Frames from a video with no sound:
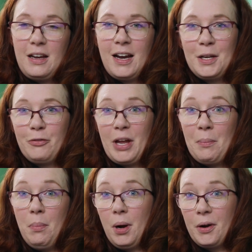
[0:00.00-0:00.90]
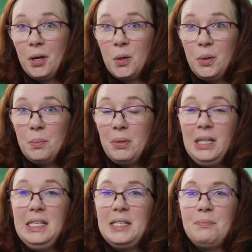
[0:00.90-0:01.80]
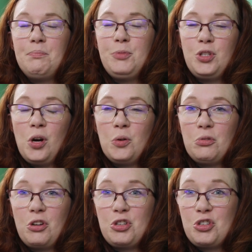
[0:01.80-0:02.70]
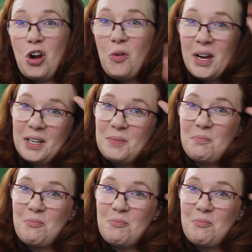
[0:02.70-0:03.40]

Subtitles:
kind of embargo, the please don't show it